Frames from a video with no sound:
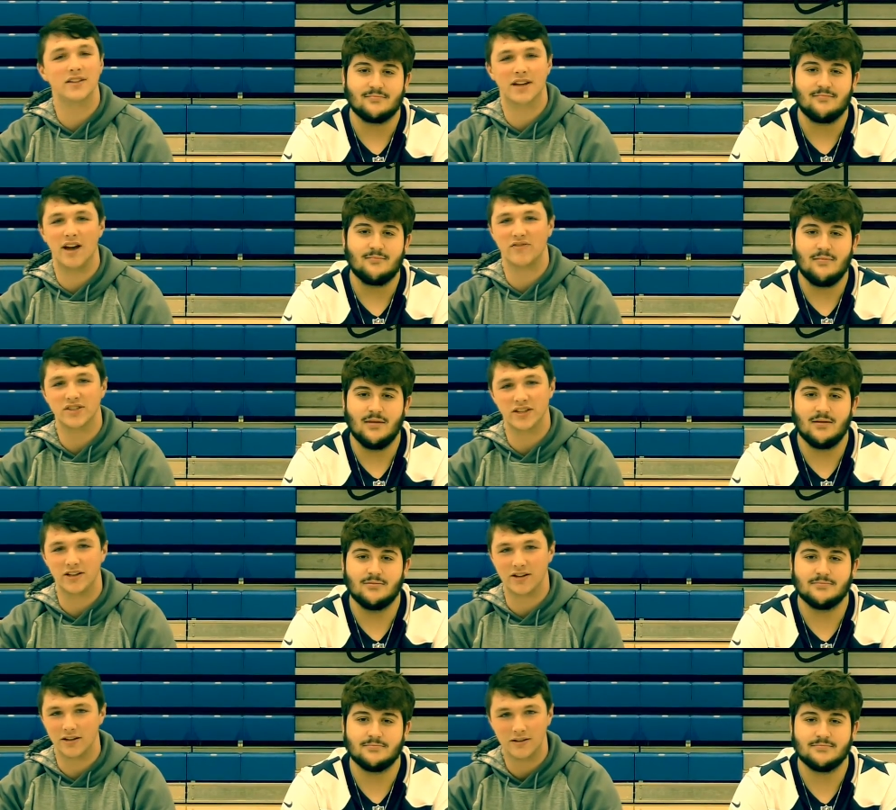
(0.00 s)
Speaker 1: in the
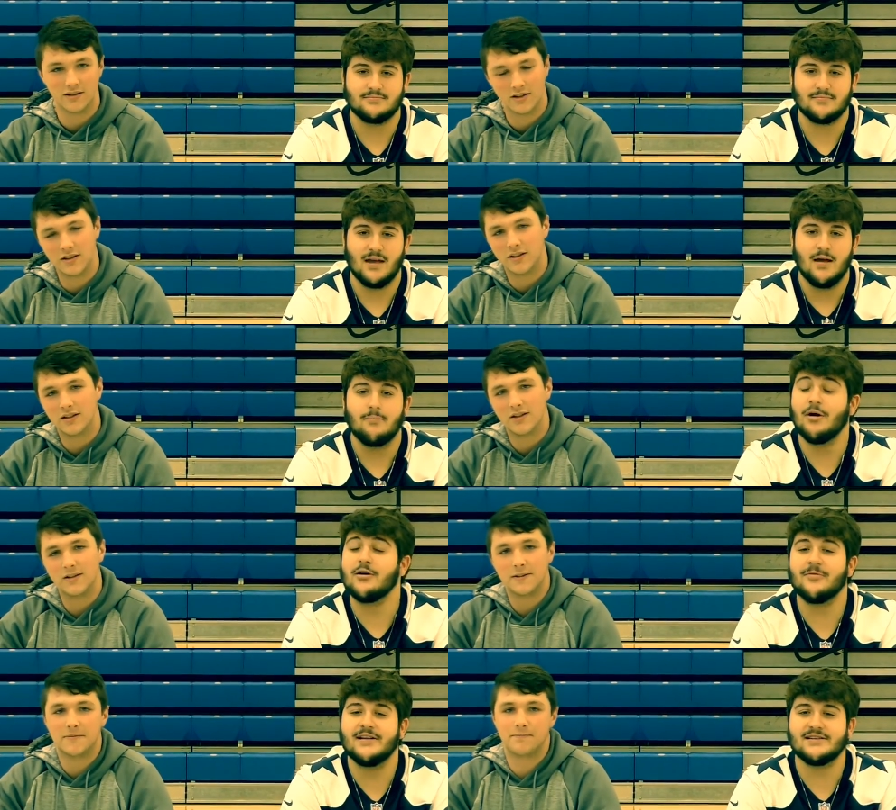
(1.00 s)
cafeteria. Letter
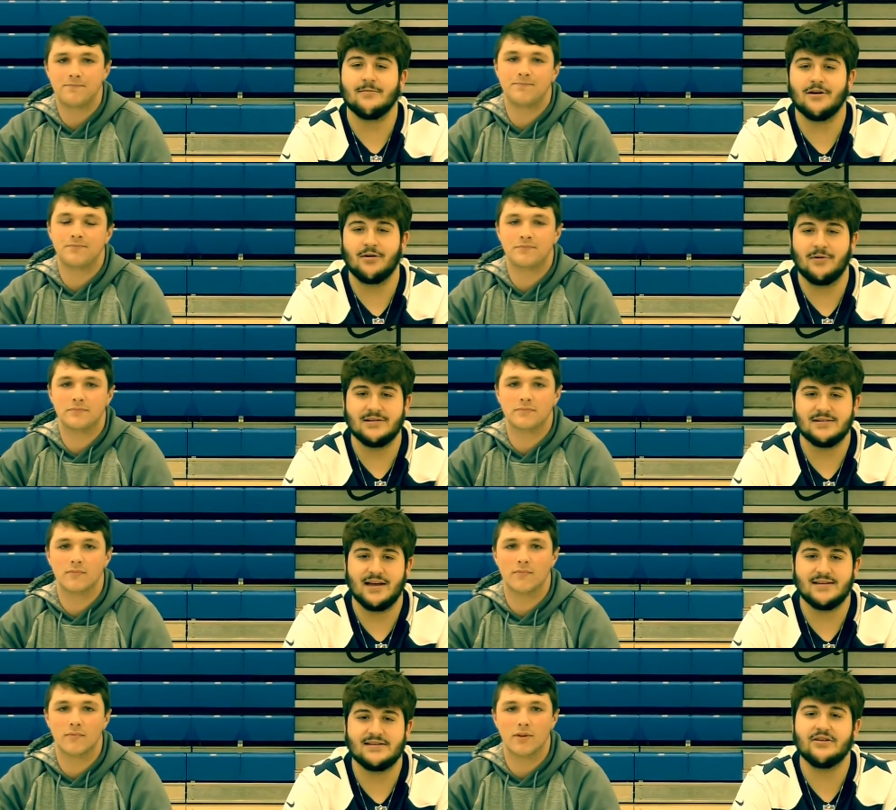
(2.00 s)
come coming on
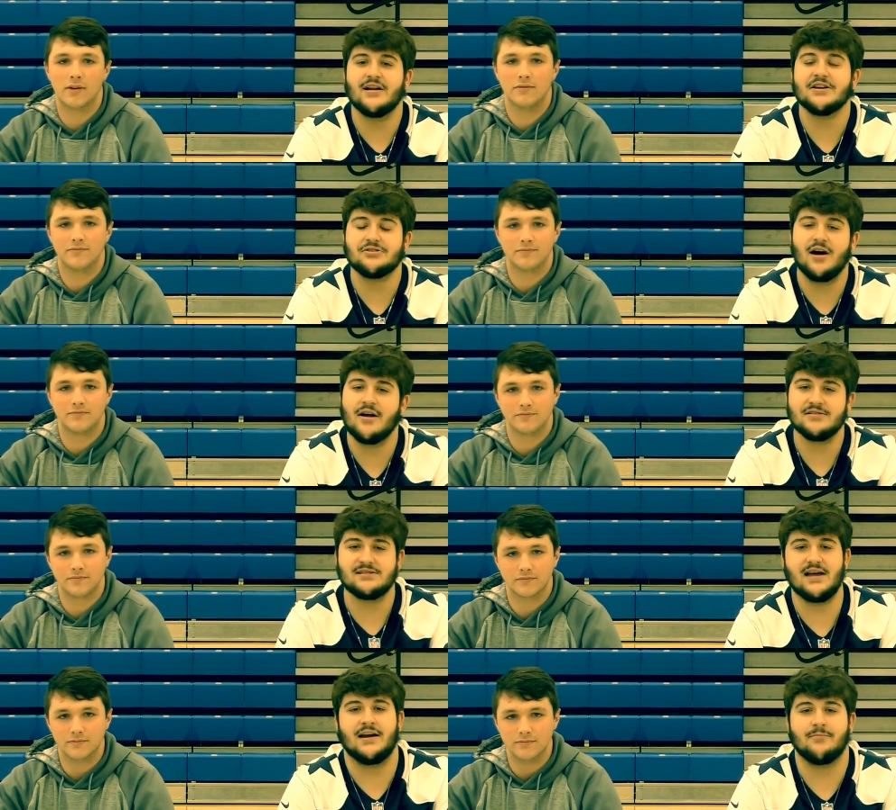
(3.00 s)
Wednesday. See your National Honor
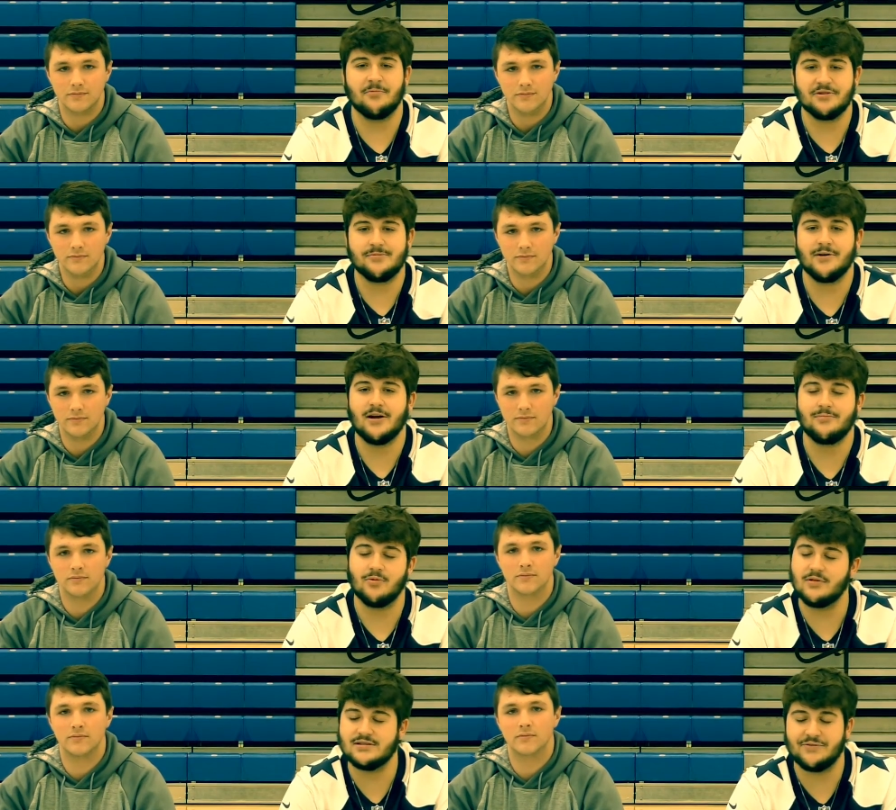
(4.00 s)
Society member to pick up
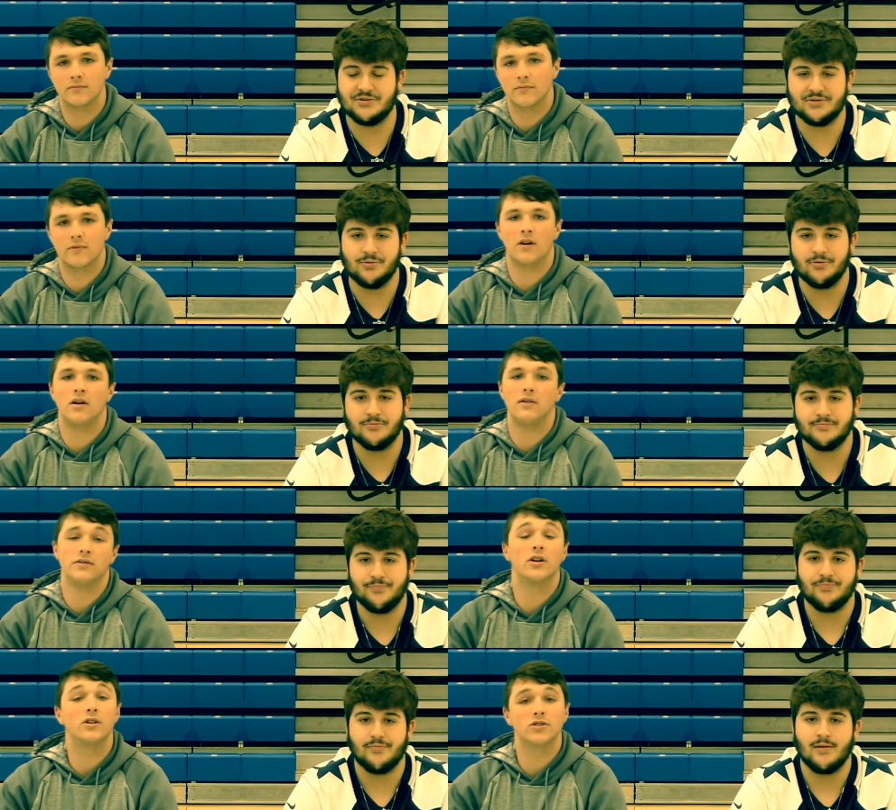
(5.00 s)
yours after school.
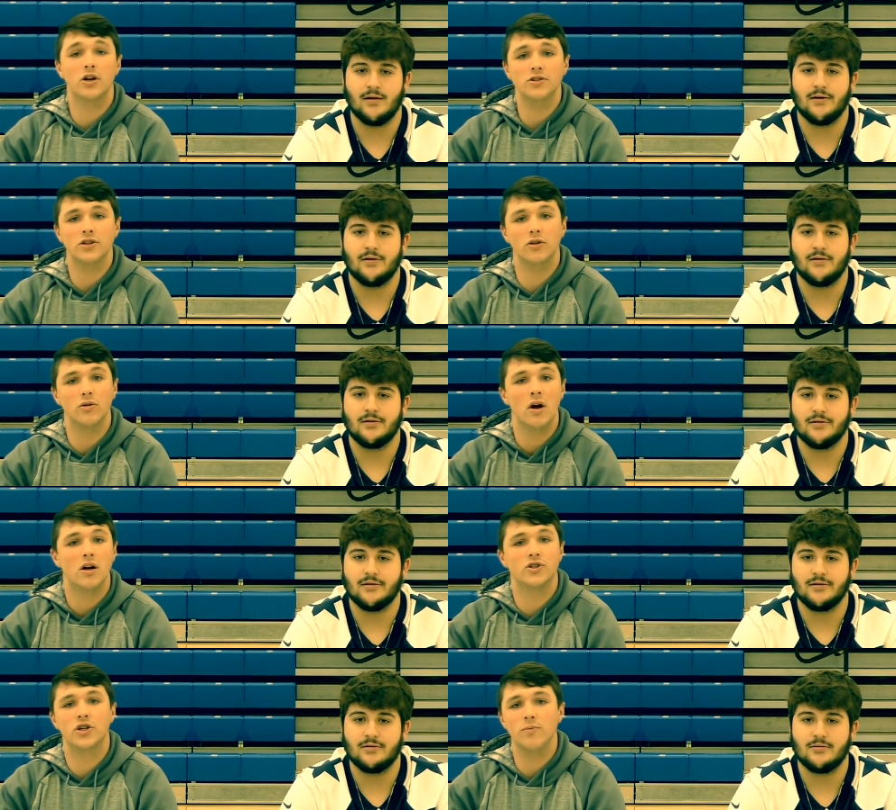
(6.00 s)
Speaker 2: There is also
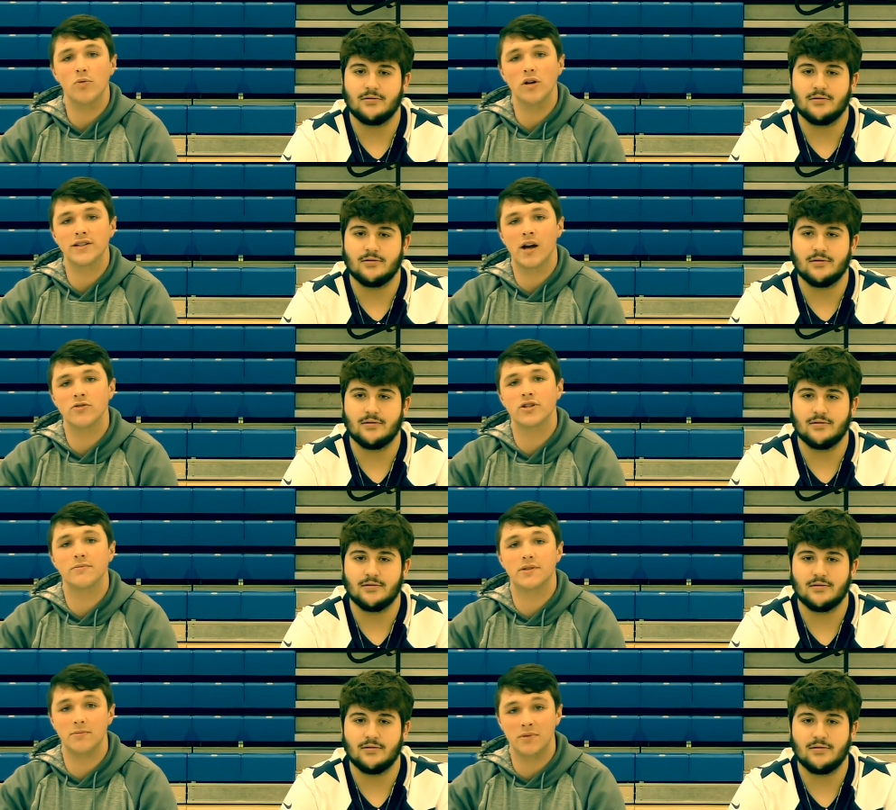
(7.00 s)
a Chippewa
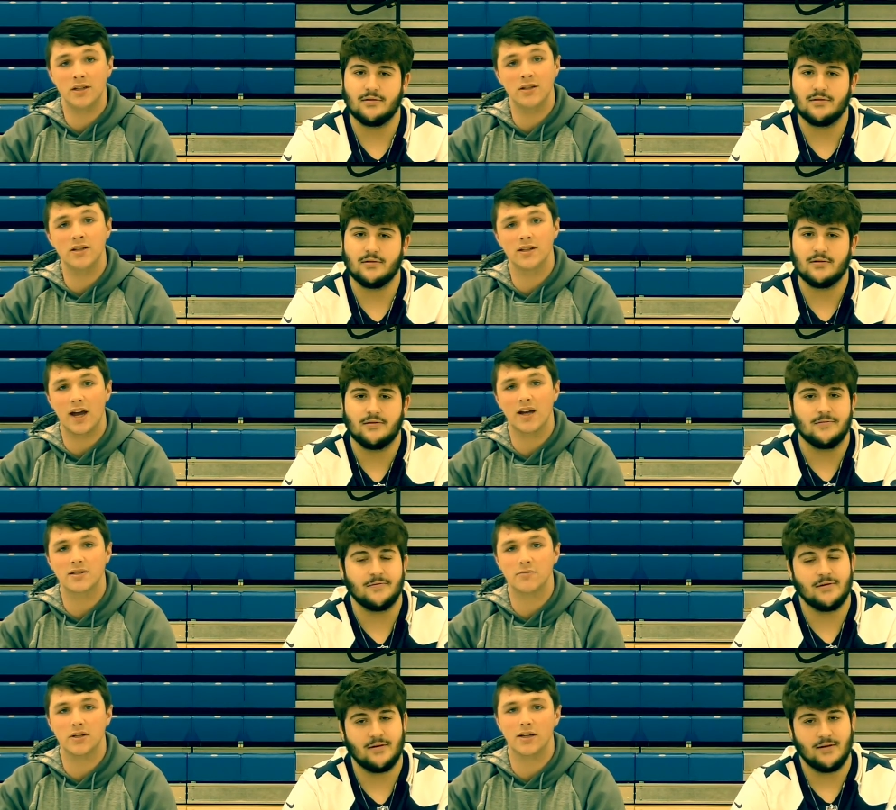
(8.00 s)
Township Dominion
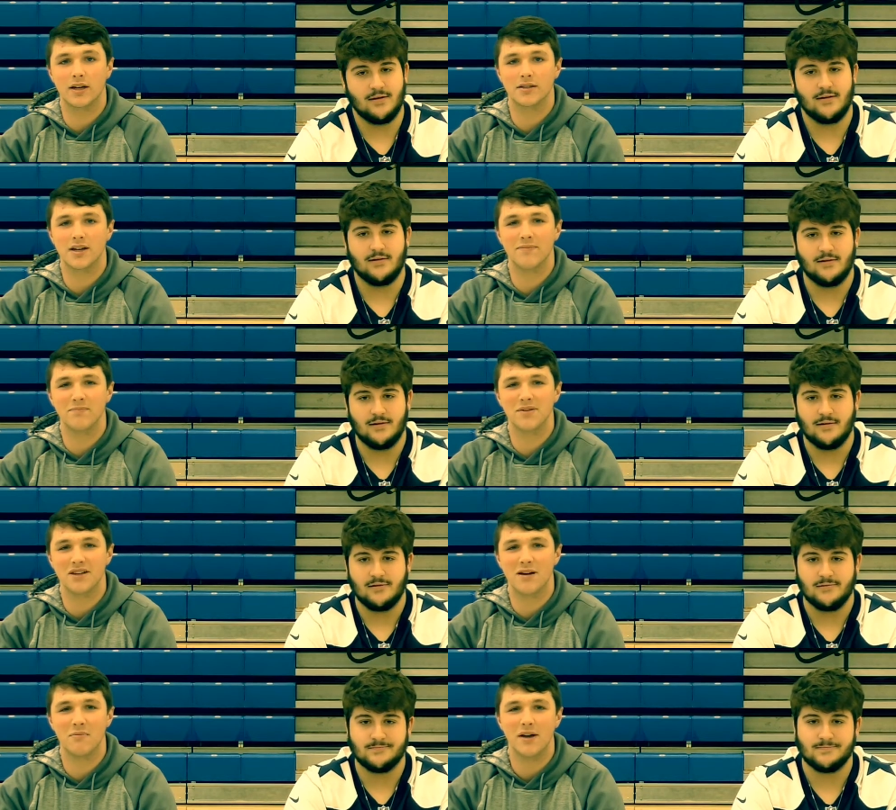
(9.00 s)
Gas meeting at 7
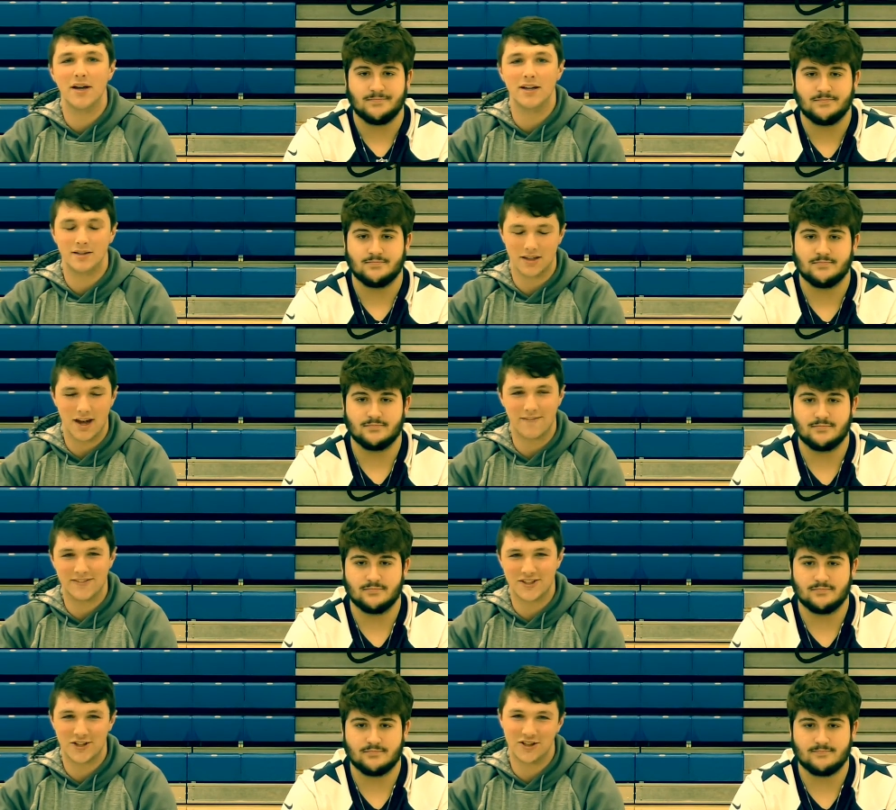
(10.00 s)
p.m. in the
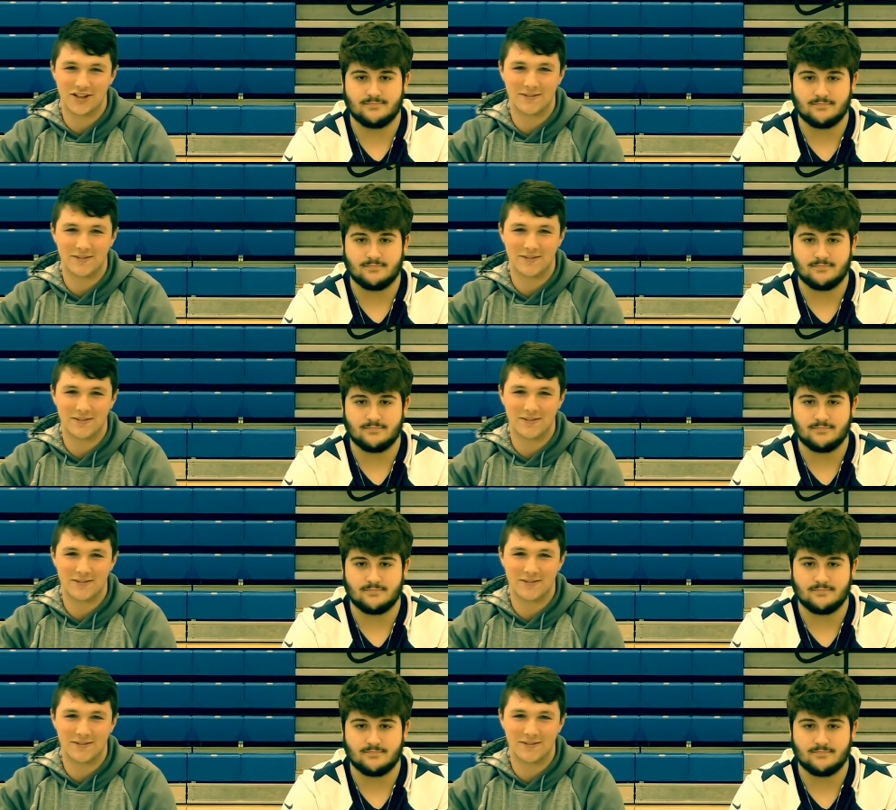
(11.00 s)
cafeteria.